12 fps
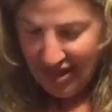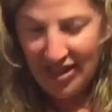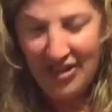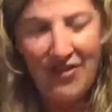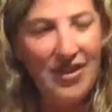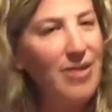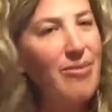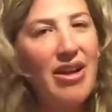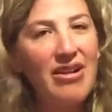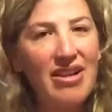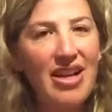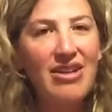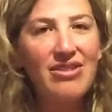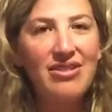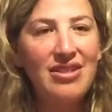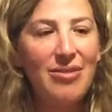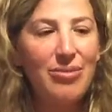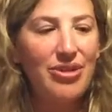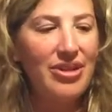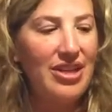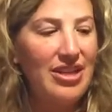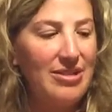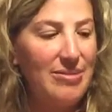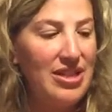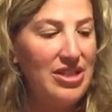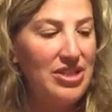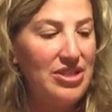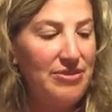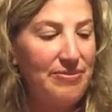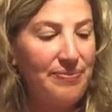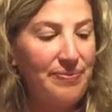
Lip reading: It's feeling better now, not burning as much.